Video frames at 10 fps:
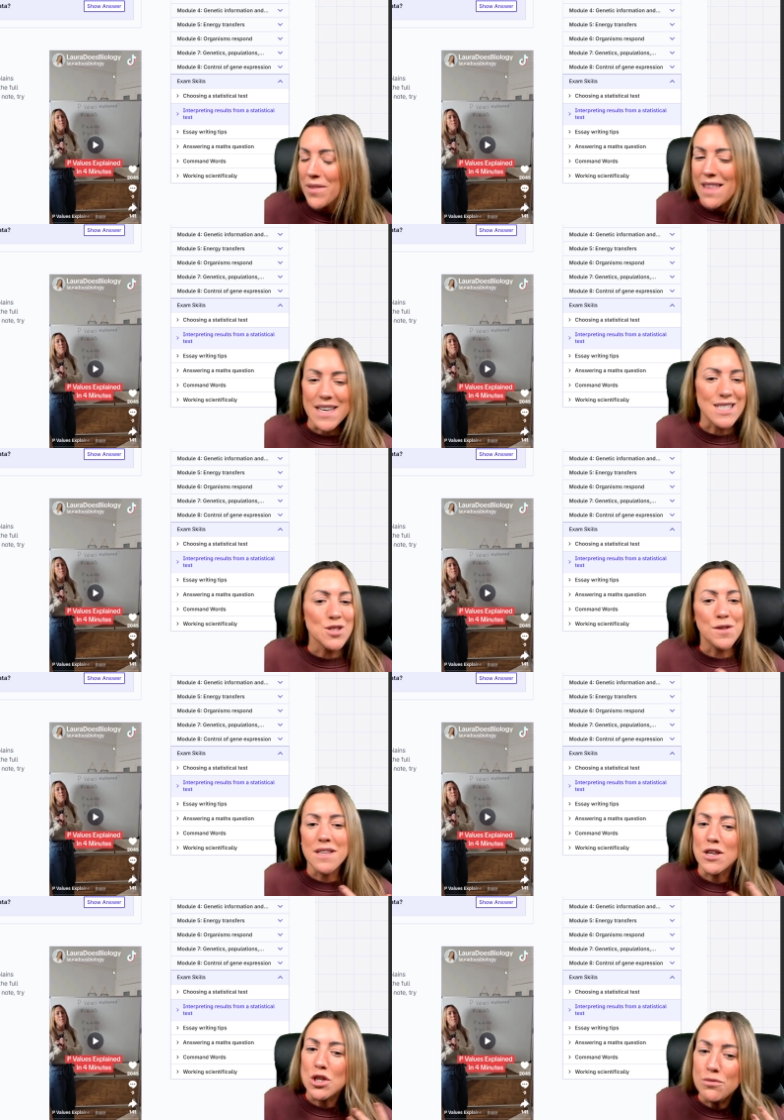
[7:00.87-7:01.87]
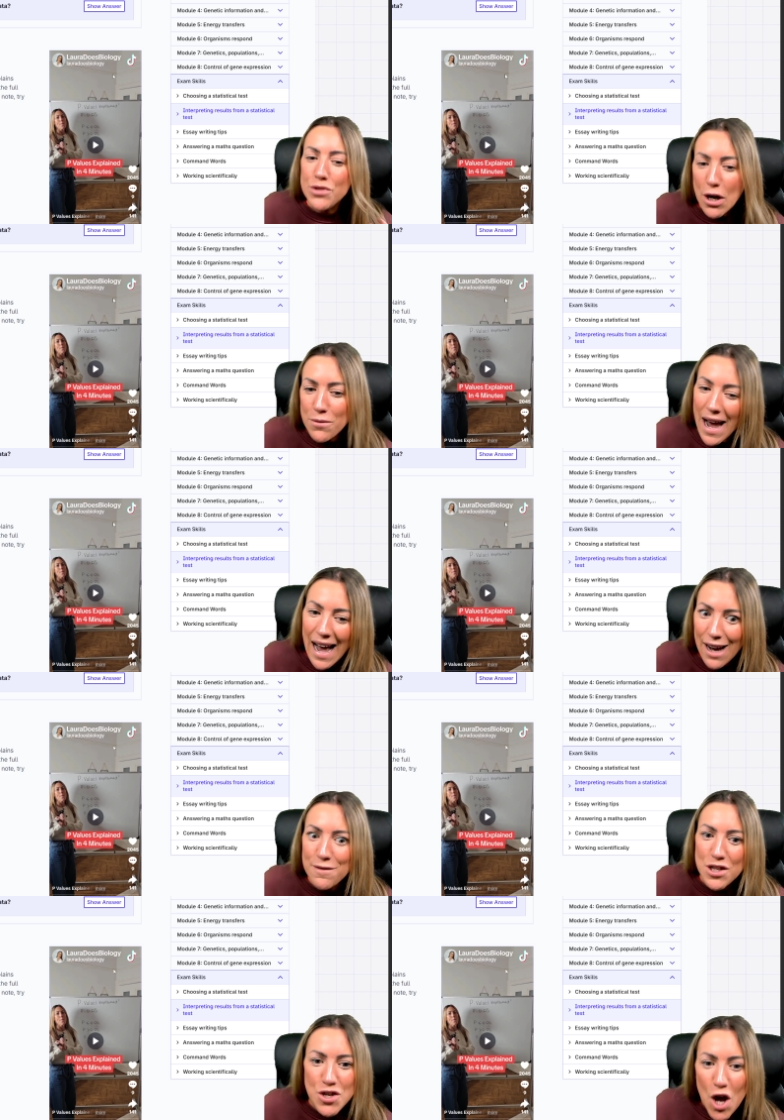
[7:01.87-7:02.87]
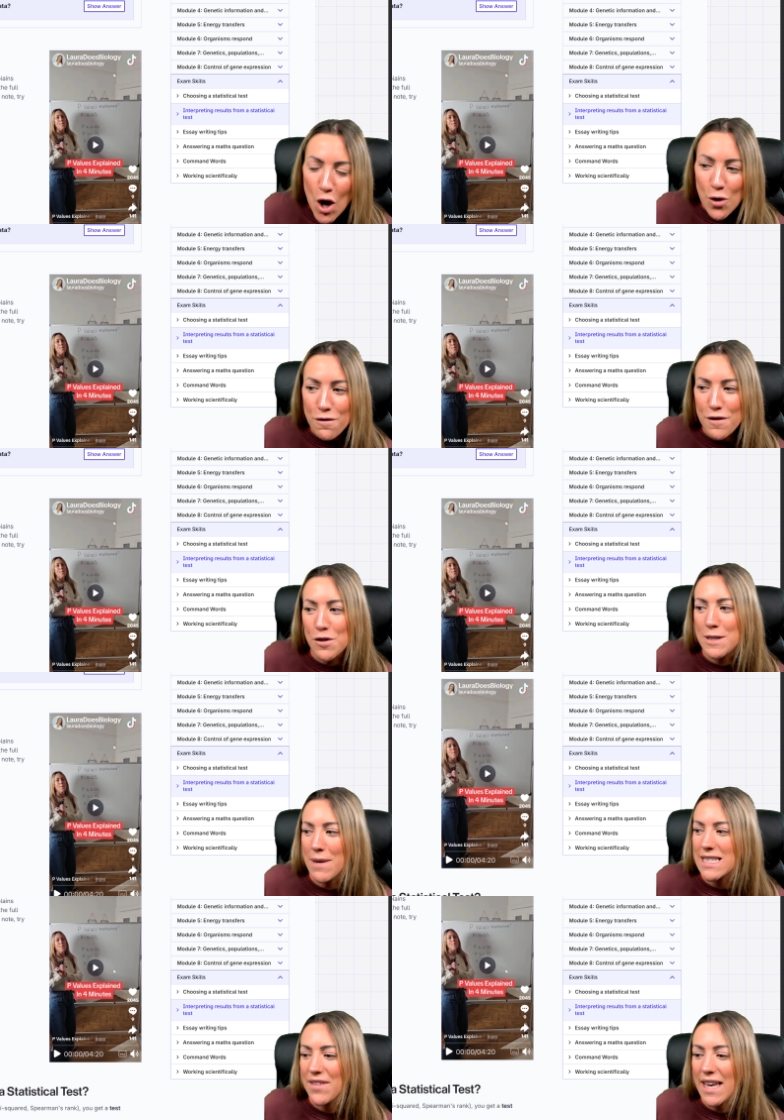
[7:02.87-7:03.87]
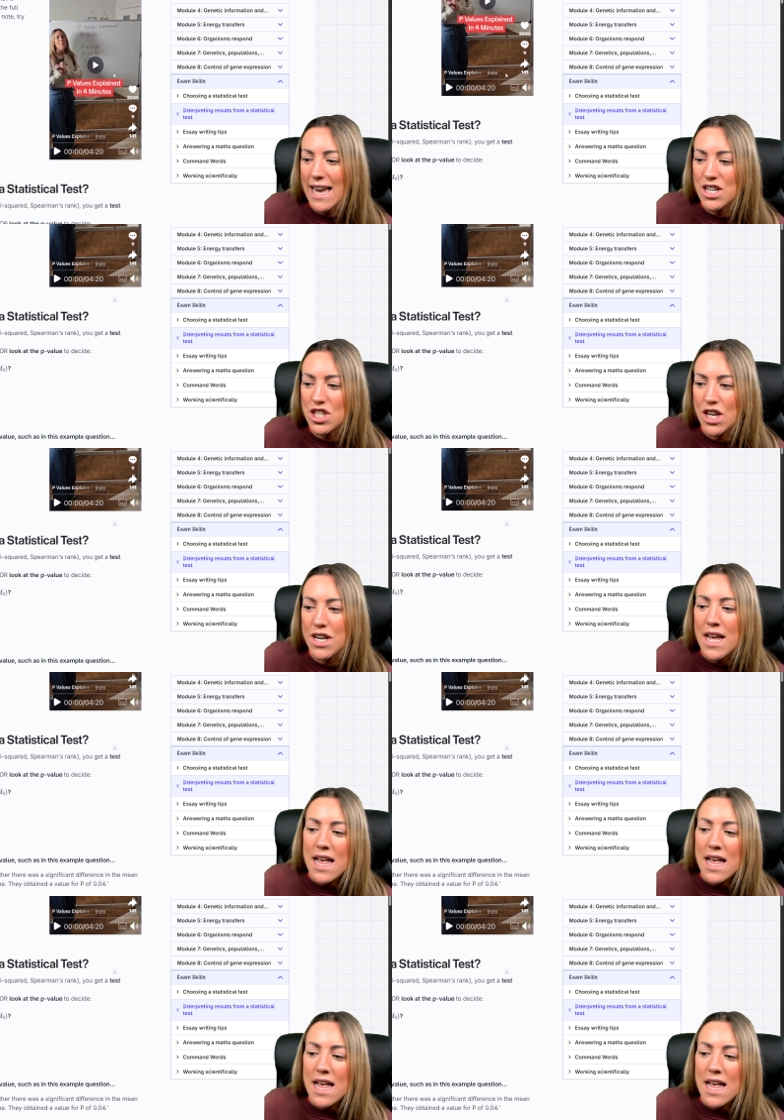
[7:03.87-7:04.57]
There's nothing that you don't have to know for your specification.